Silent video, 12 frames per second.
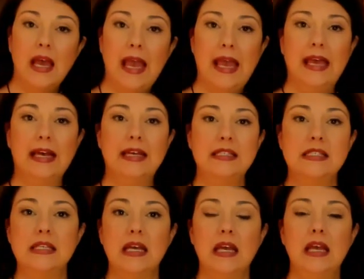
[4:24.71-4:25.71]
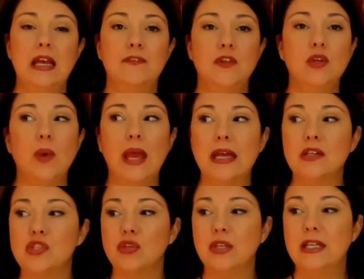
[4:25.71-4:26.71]
And if you
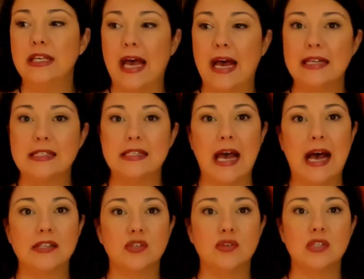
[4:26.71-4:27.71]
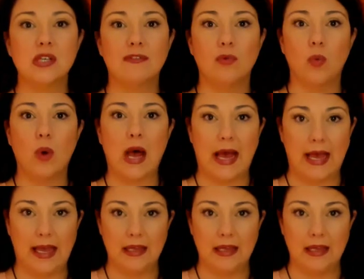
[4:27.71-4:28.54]
answer yes, ask yourself why.